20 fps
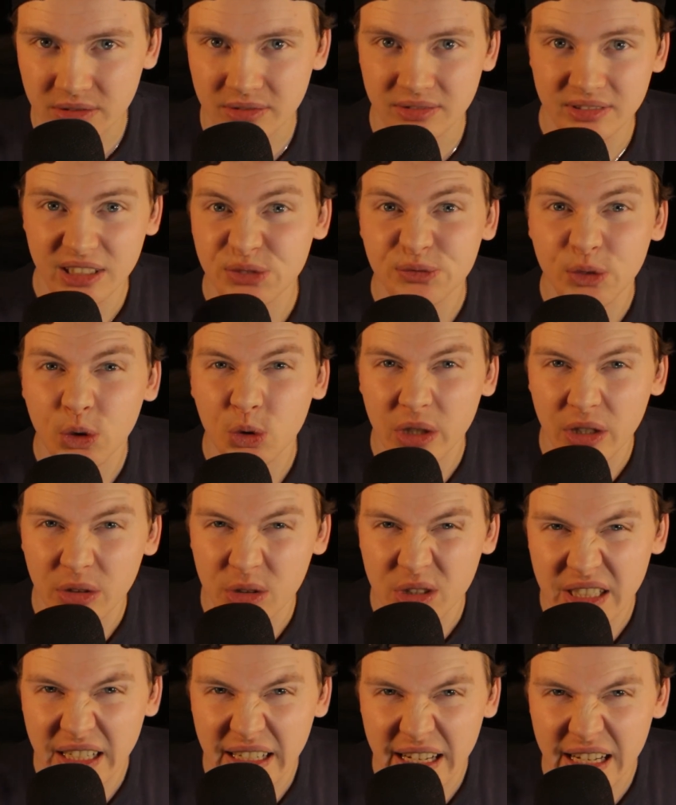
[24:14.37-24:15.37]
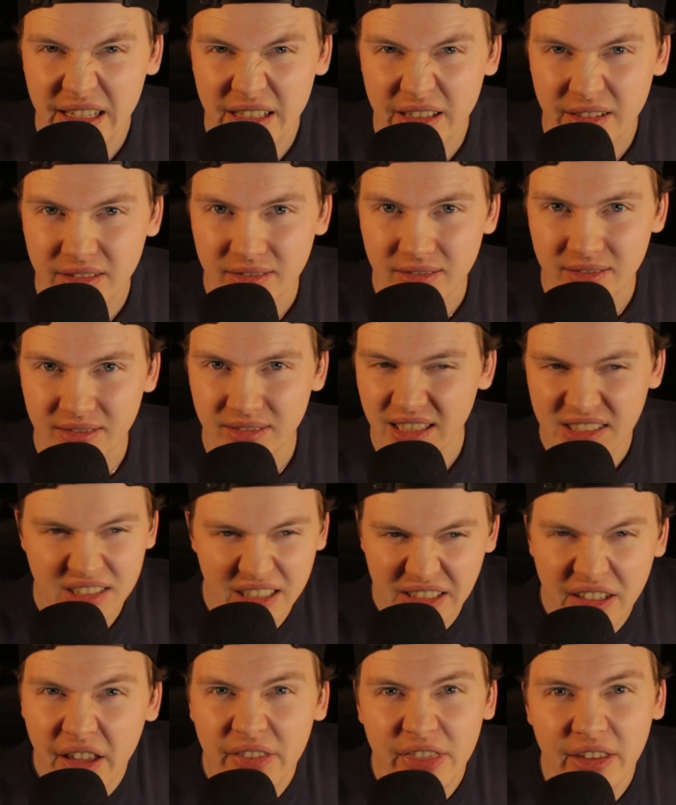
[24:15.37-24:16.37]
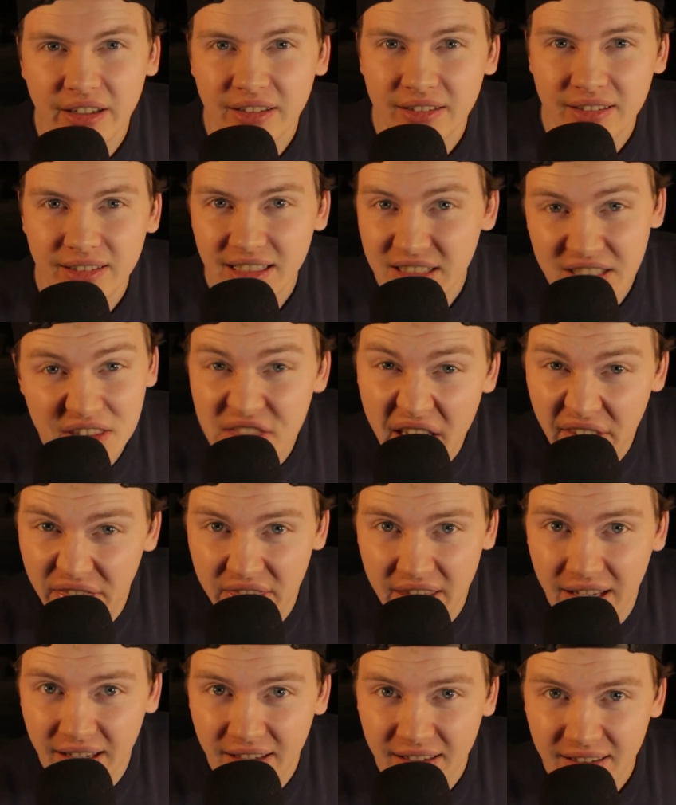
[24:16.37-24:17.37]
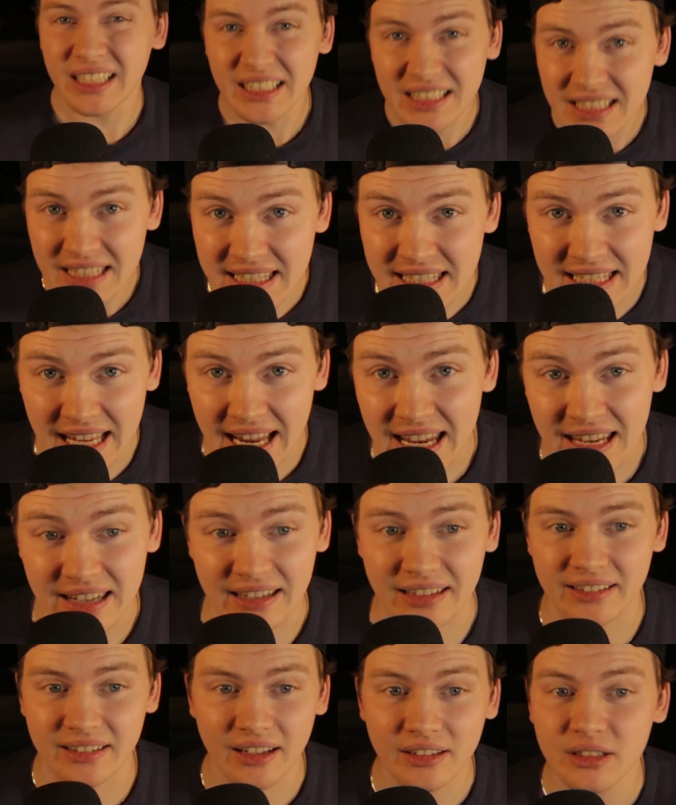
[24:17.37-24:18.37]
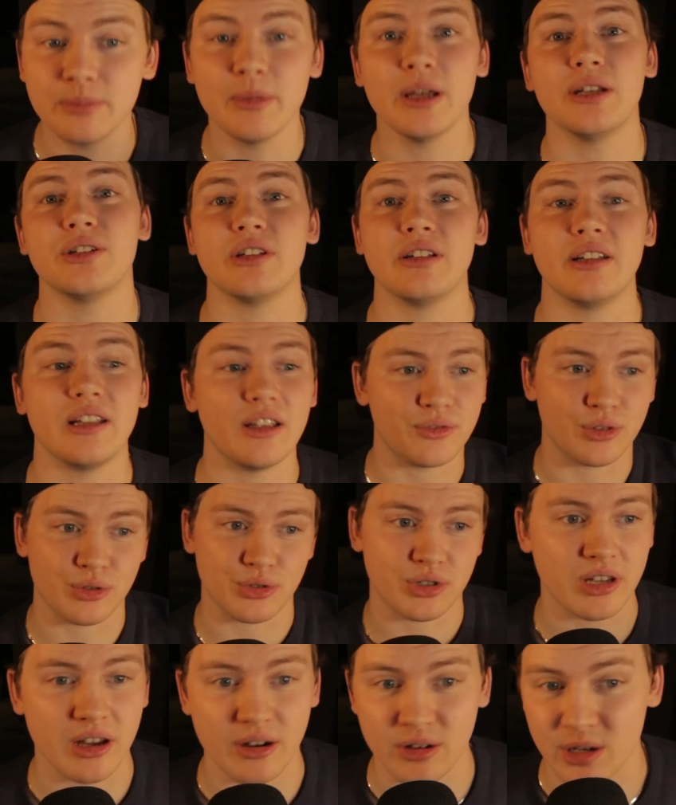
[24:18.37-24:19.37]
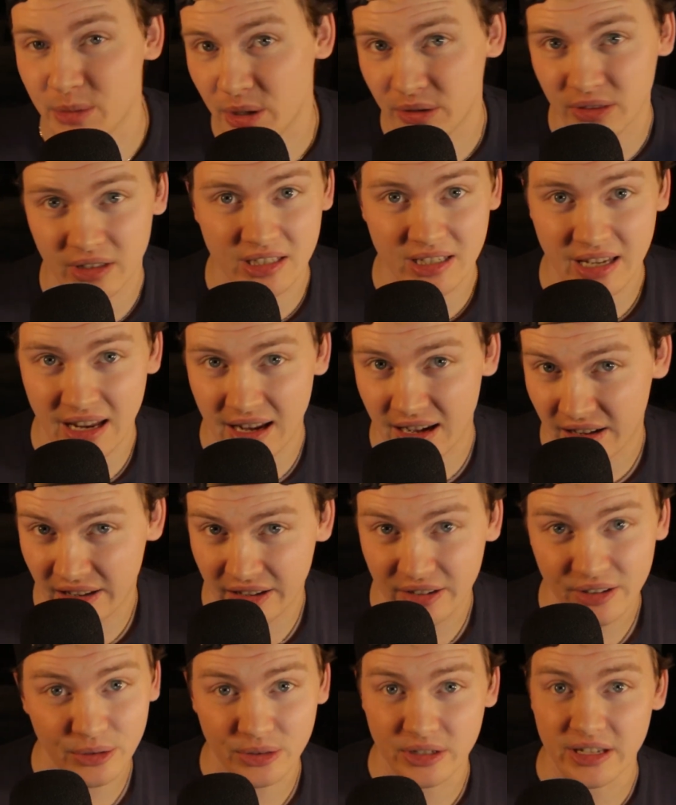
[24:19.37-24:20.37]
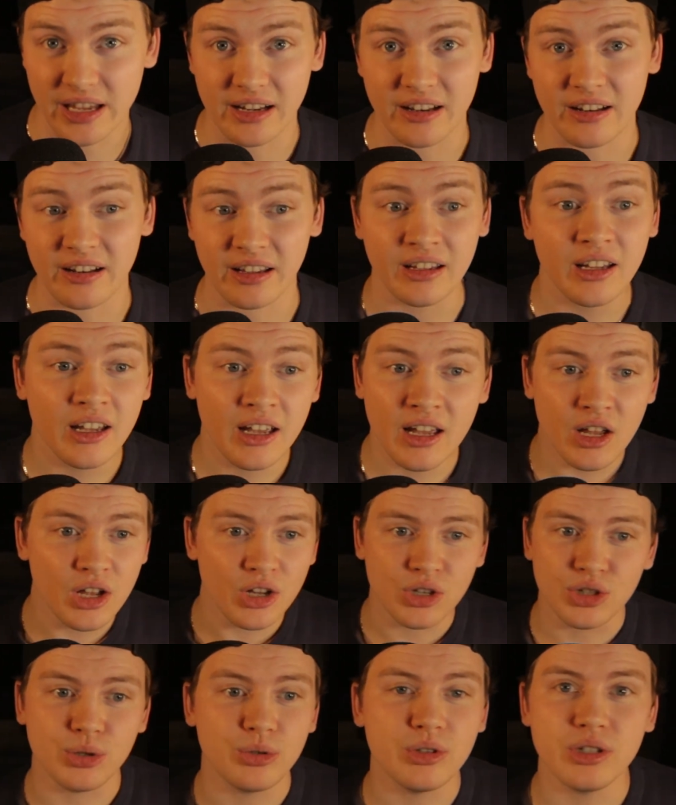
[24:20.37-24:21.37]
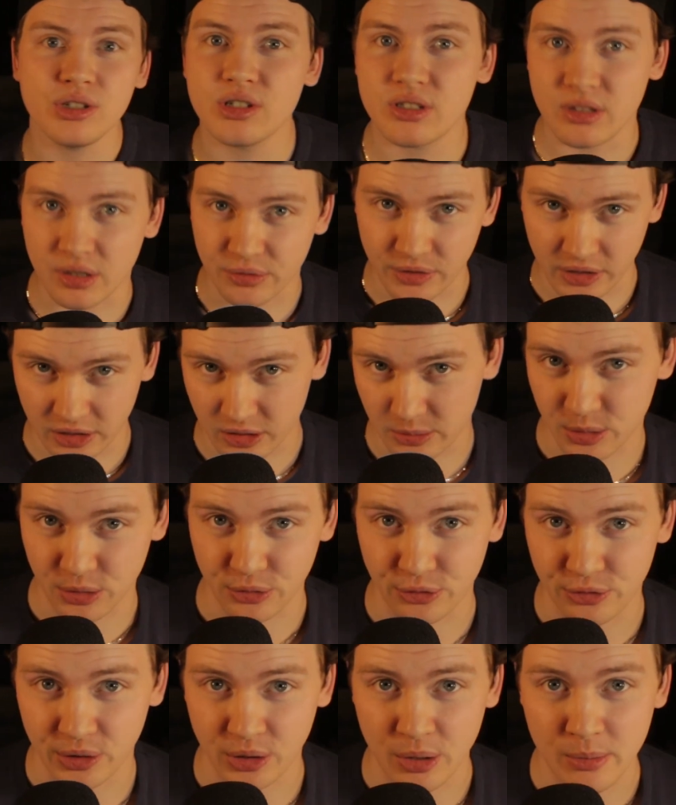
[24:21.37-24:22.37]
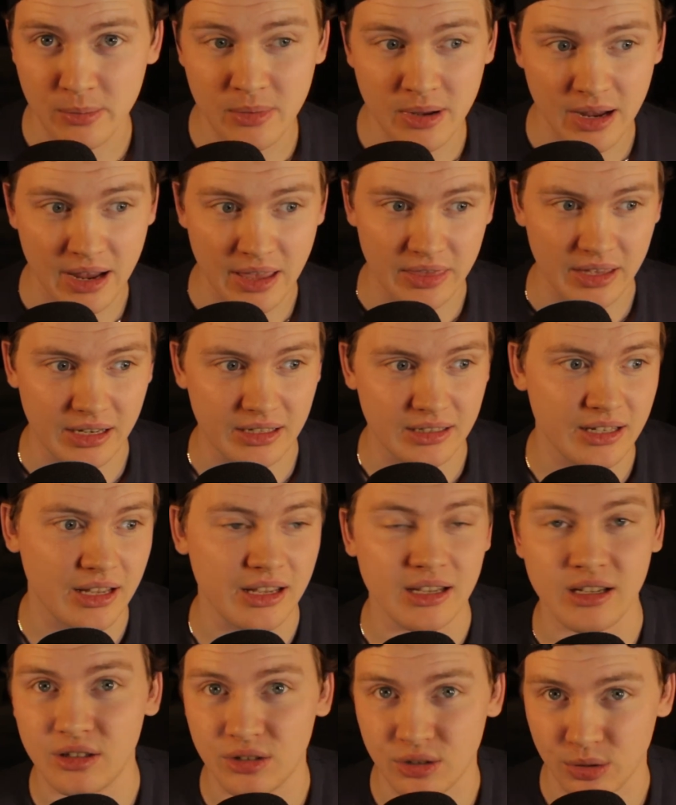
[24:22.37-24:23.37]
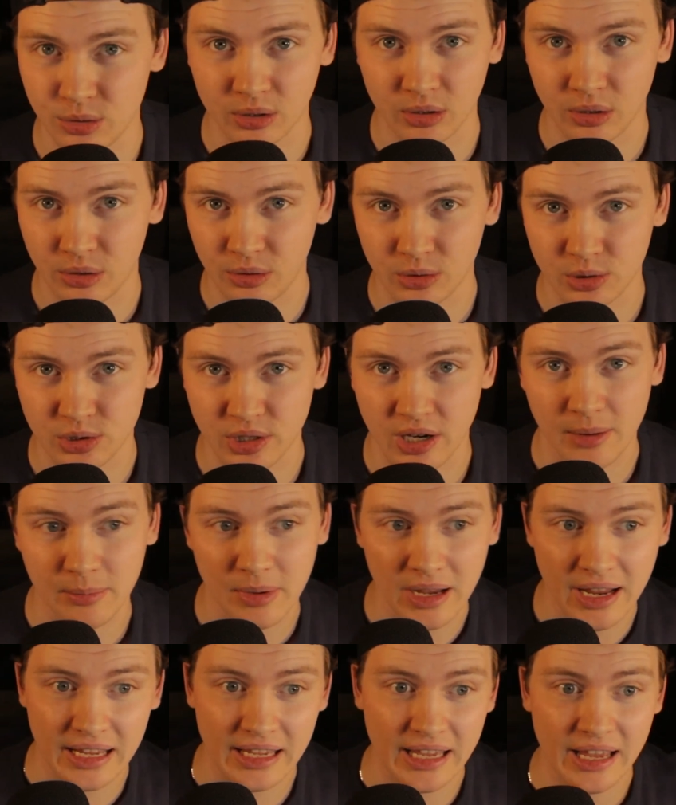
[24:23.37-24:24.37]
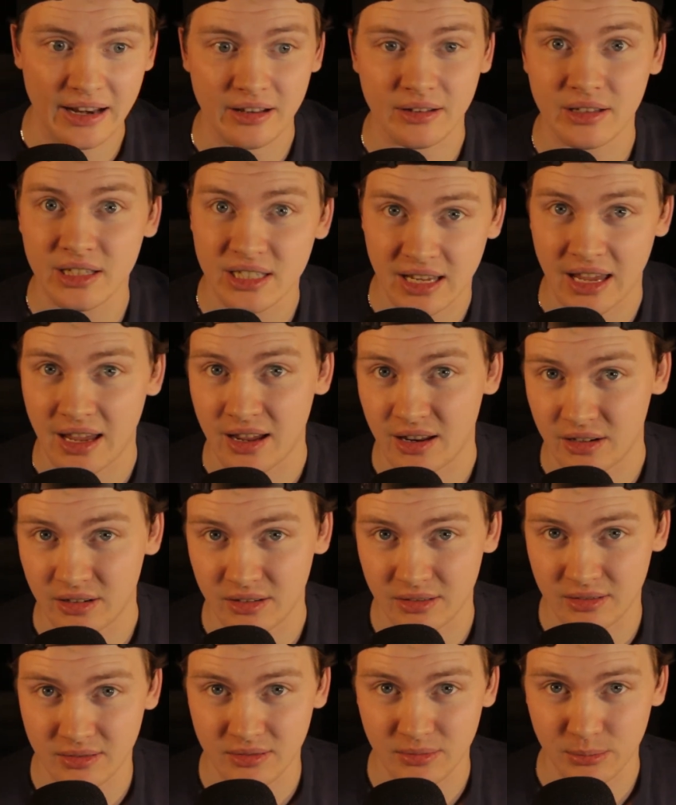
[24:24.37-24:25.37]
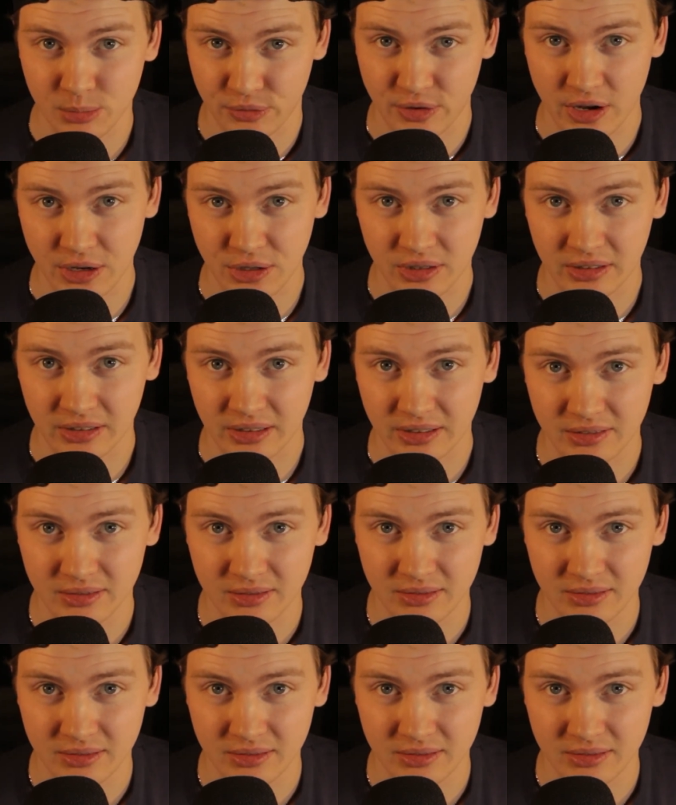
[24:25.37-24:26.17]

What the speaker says: That's $4 Canadian. That's like nothing. That's nothing. That's insane. Not to mention, if you're scared about the scanning or the editing, you can just develop your film and then take it to a local shop and get it scanned professionally.